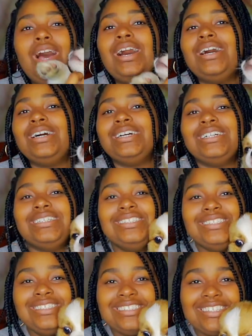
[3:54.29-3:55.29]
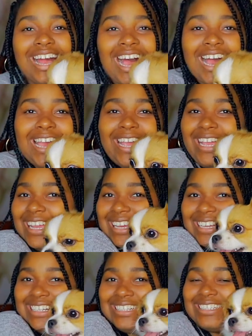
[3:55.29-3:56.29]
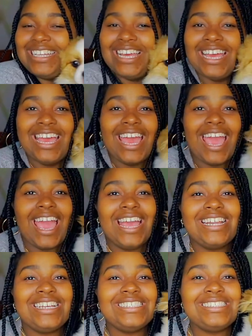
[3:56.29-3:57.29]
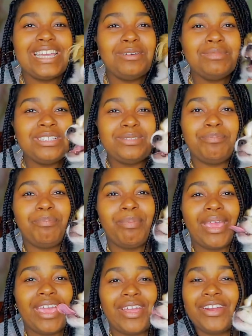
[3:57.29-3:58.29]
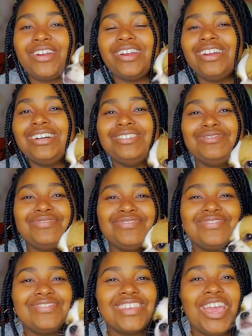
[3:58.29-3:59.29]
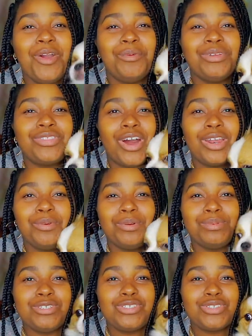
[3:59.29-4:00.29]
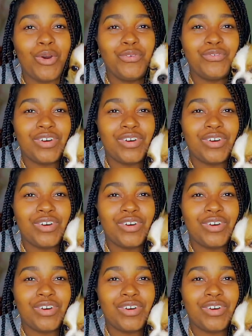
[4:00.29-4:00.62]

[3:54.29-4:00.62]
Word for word: Hi! And his name is Bear. We thought it would be so